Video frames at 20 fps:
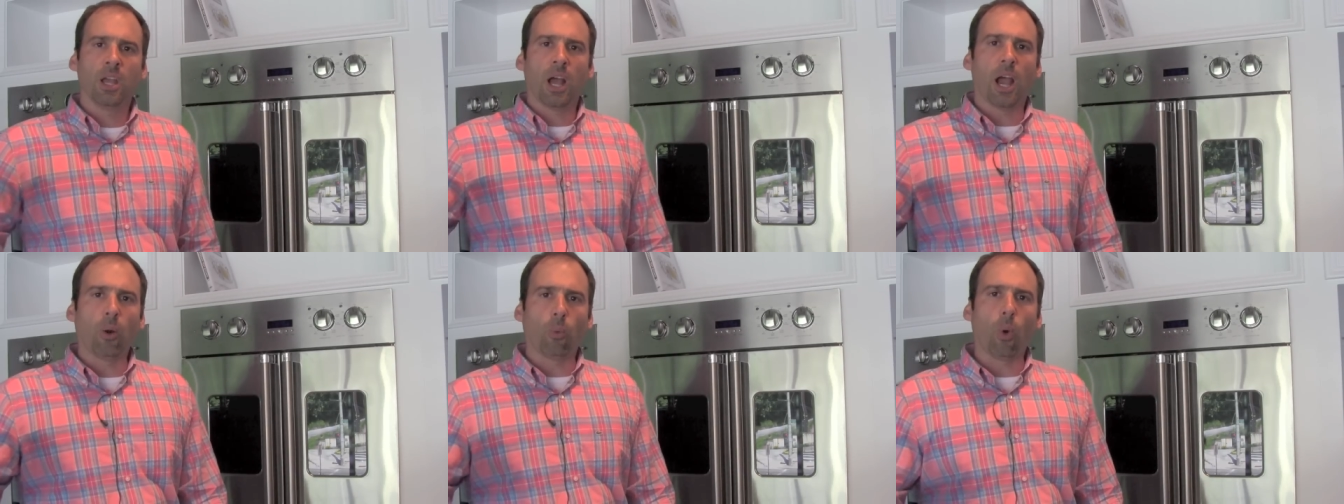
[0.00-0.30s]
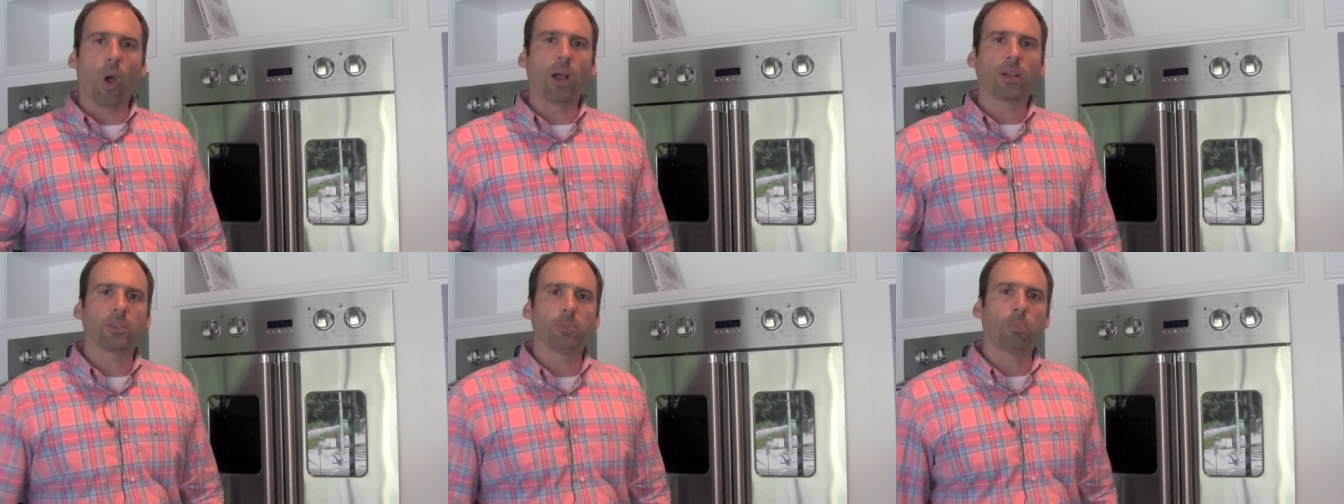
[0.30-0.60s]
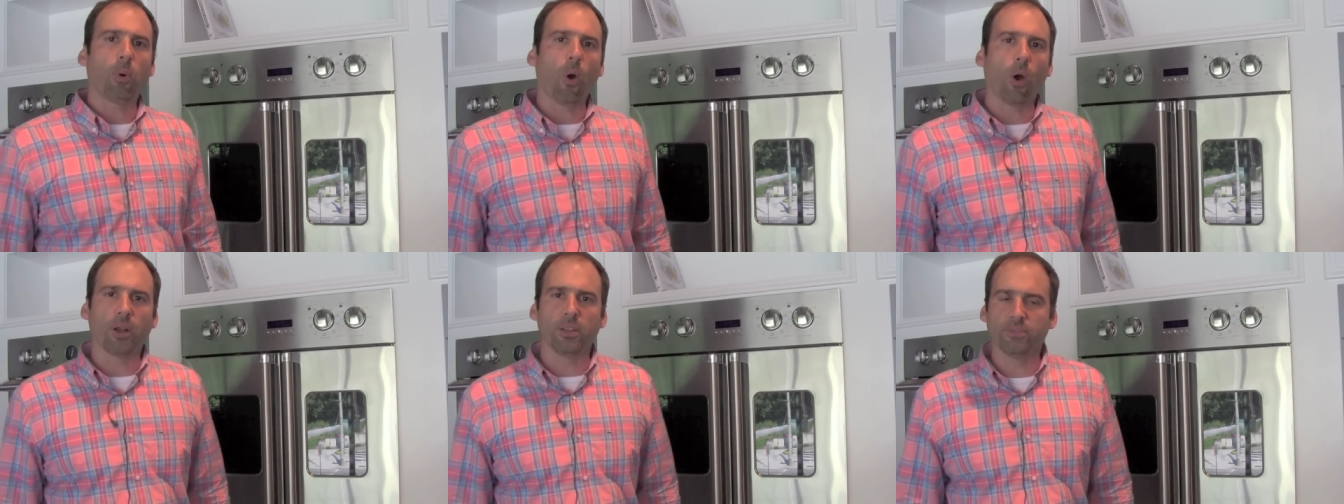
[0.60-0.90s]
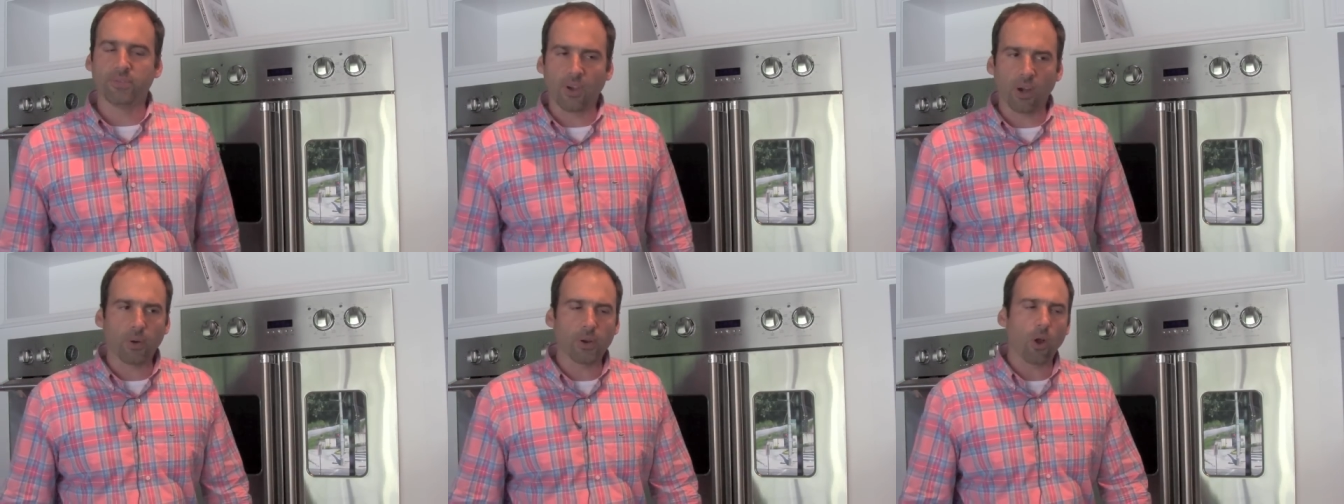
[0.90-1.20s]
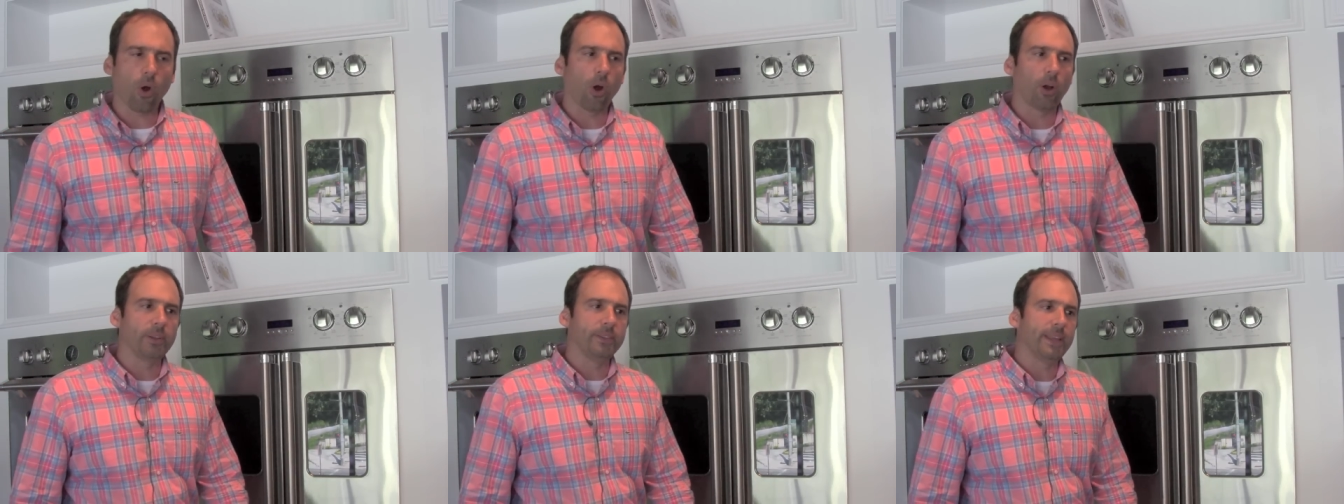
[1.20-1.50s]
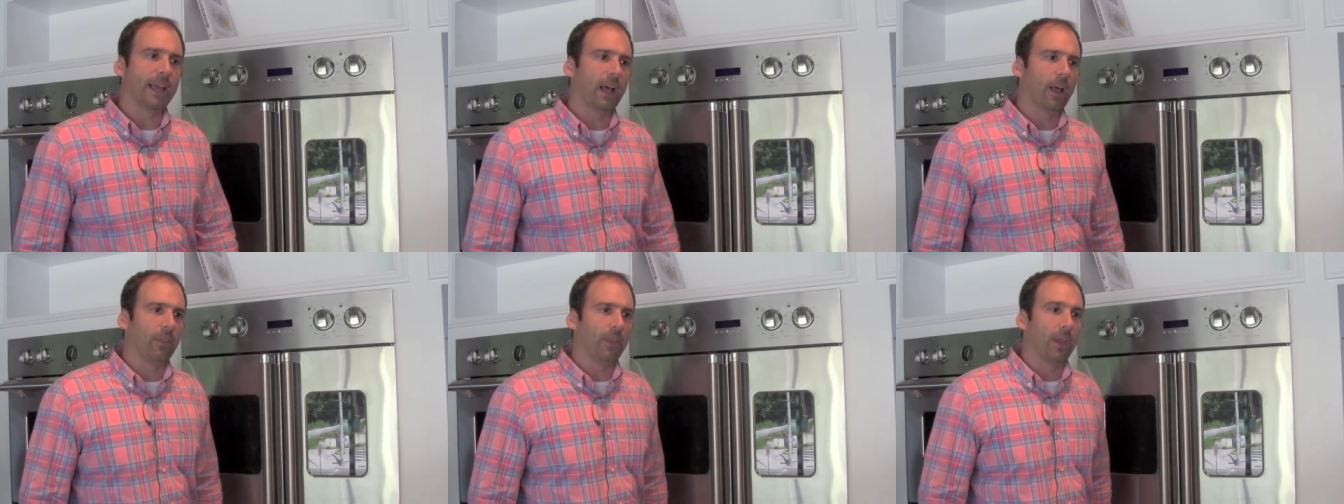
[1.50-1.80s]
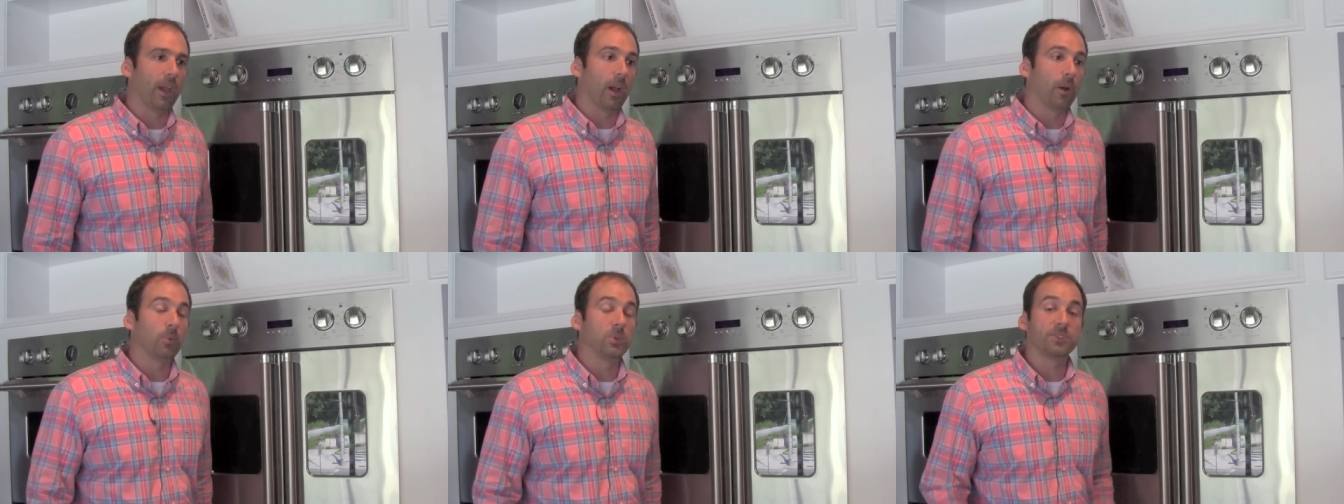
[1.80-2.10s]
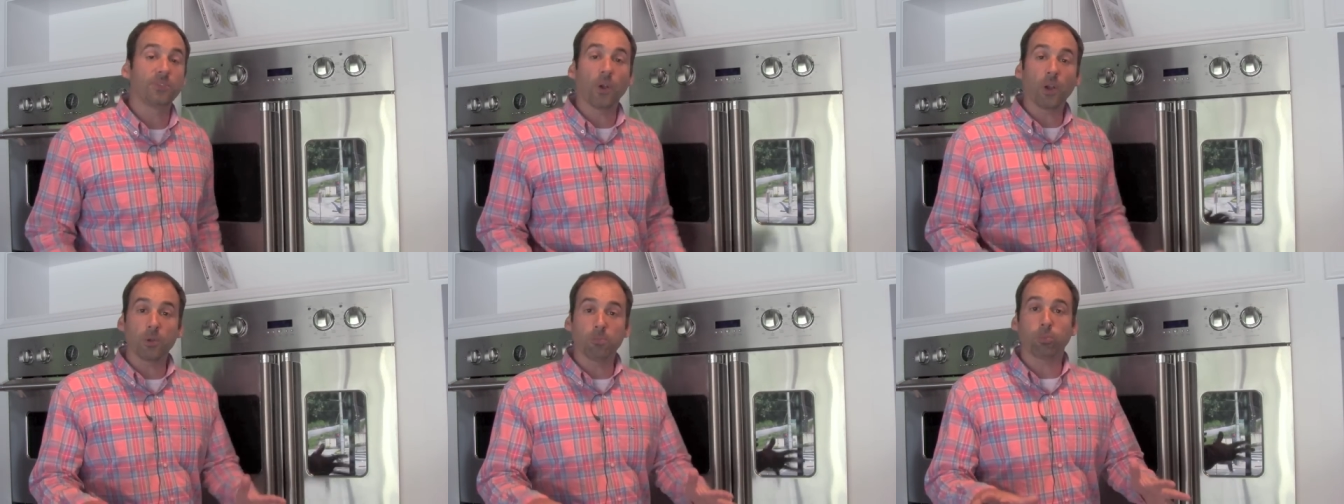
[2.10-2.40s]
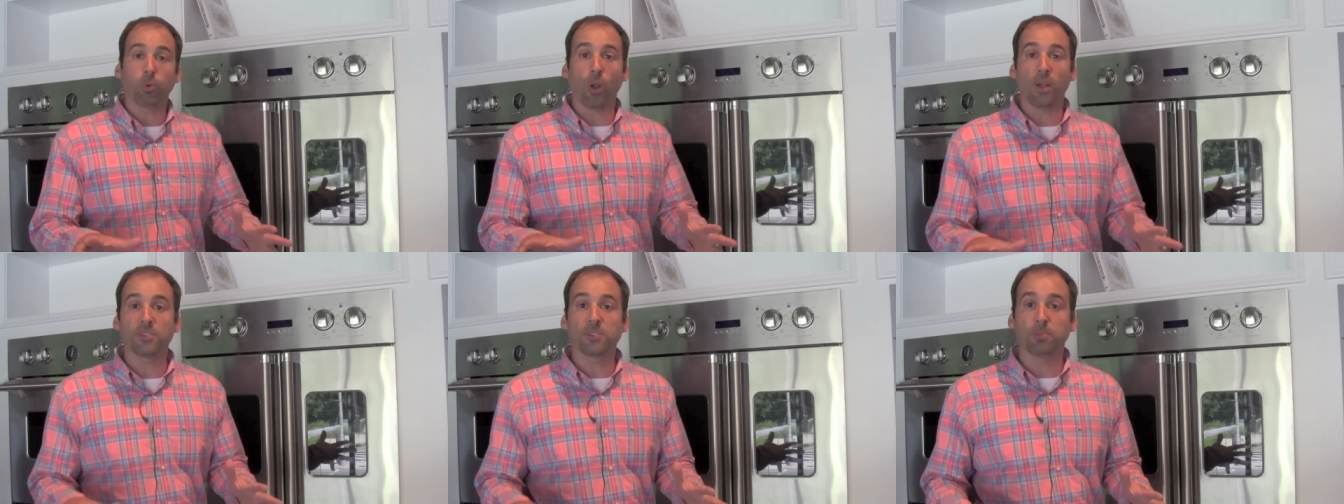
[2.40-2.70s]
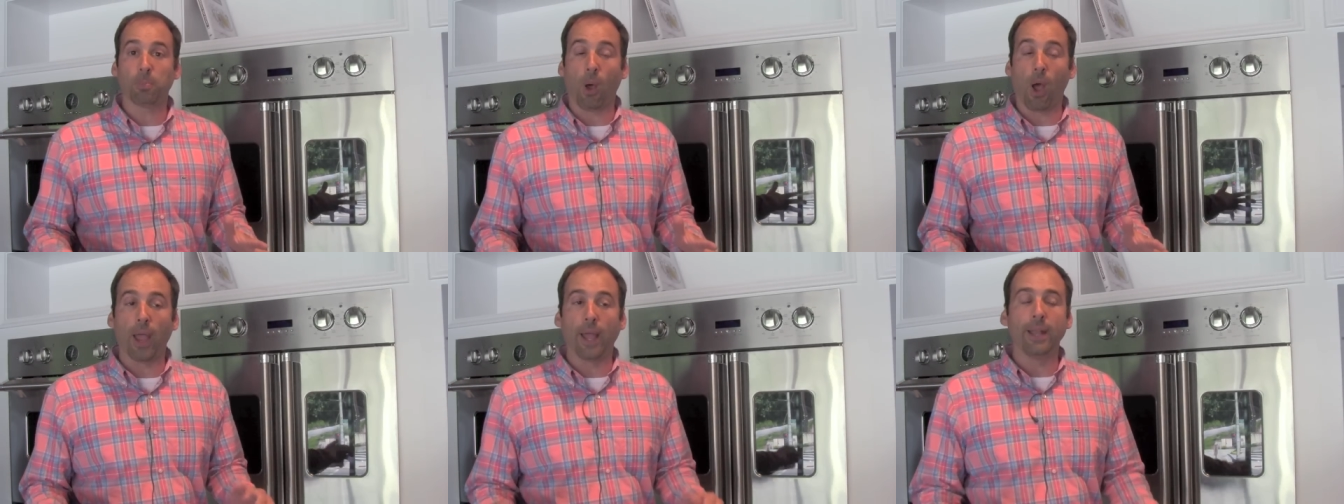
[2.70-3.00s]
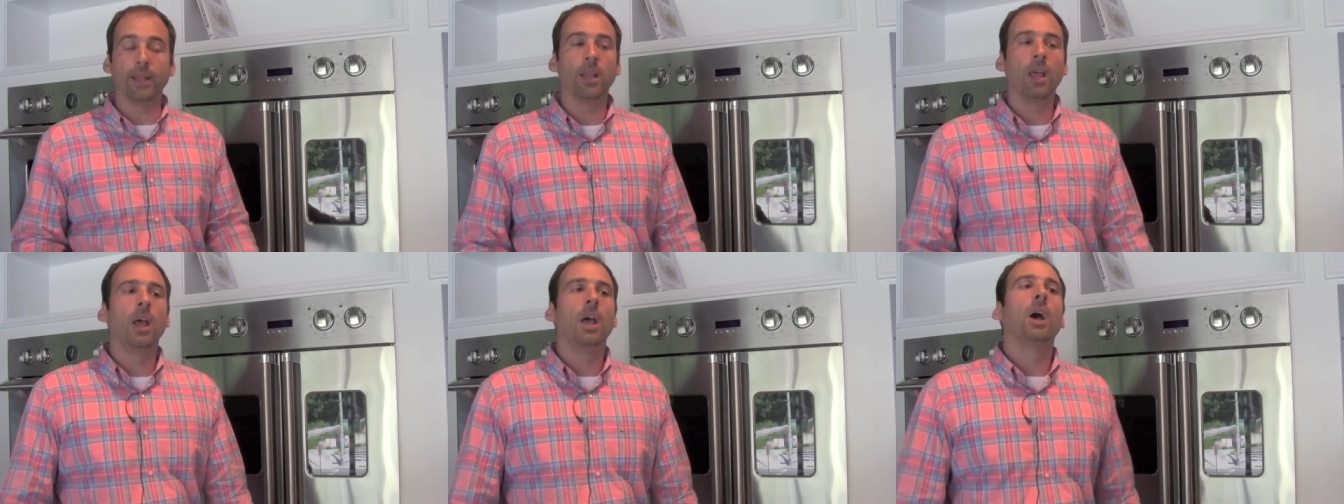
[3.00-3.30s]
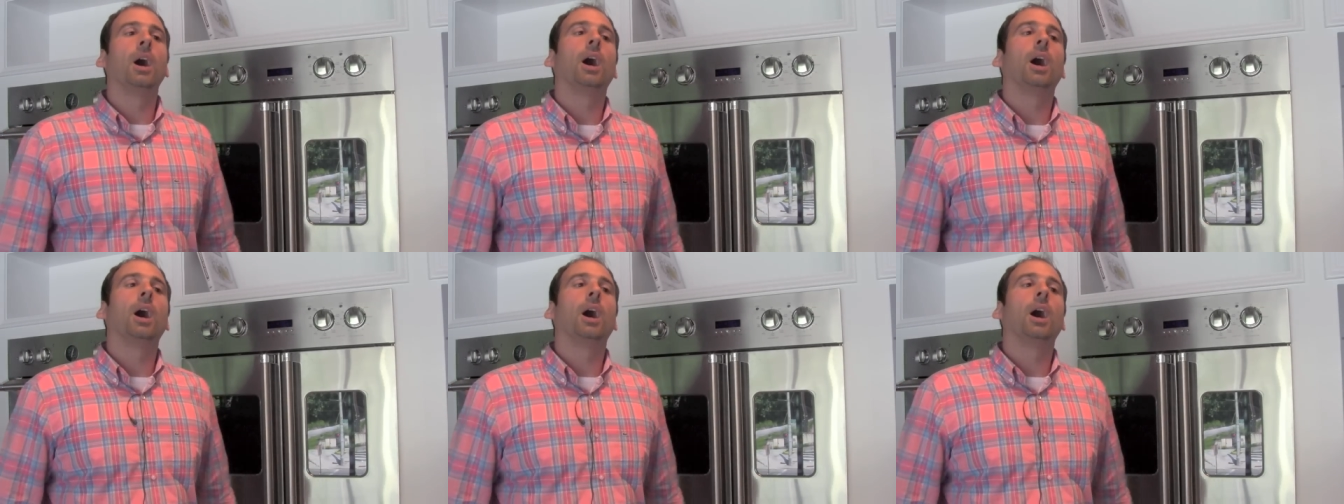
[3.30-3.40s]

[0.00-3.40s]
I rocked the party very hard down there. Was very impressed by it.